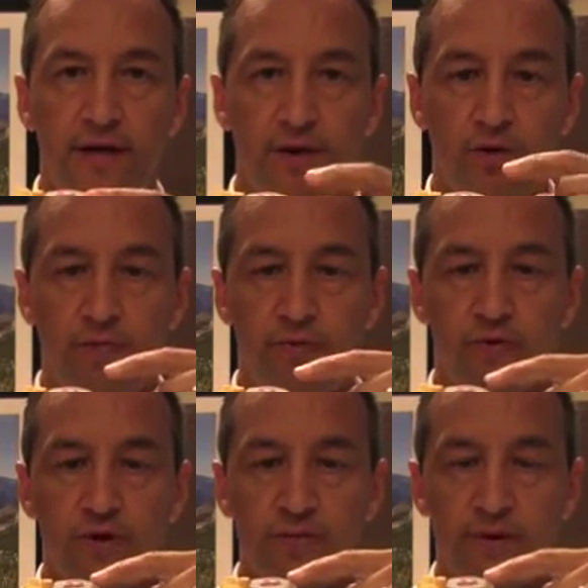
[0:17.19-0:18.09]
There would, of
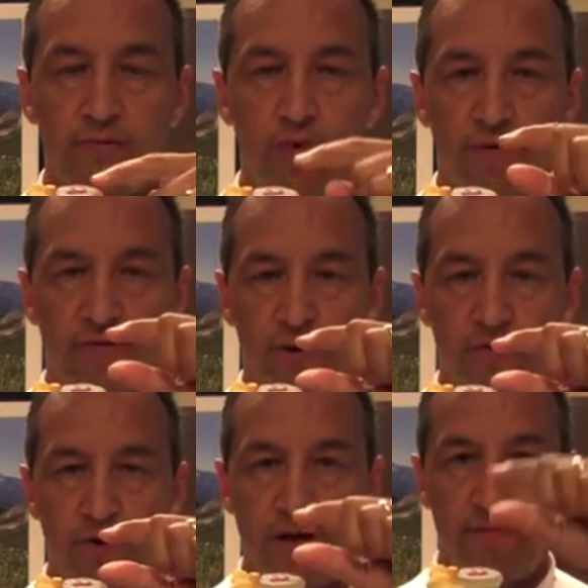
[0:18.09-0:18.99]
course, be more
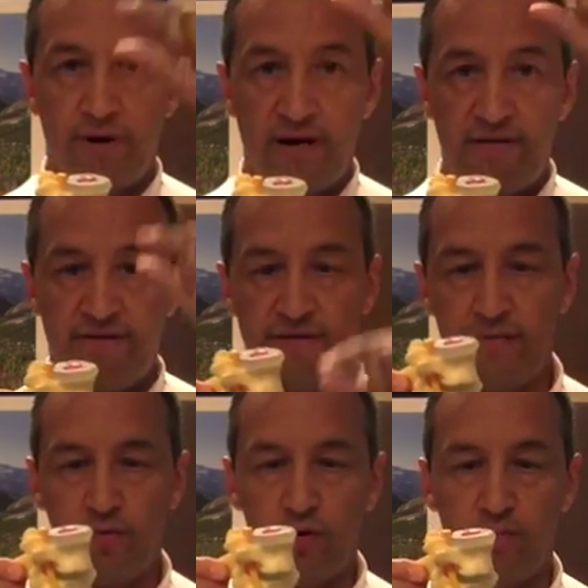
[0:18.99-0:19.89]
vertebrae above
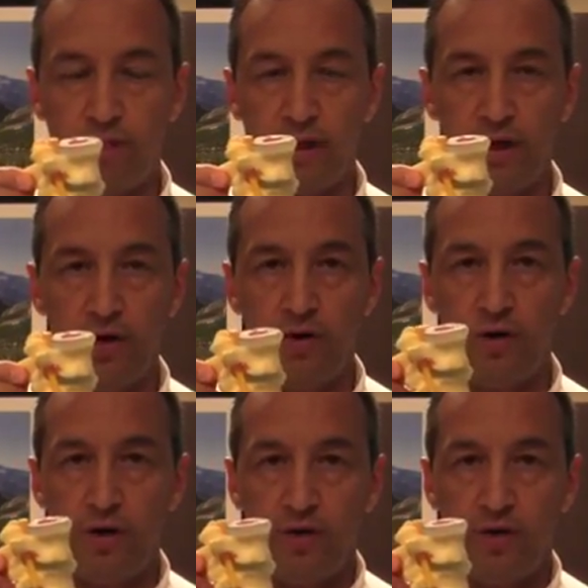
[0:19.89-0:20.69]
and more below,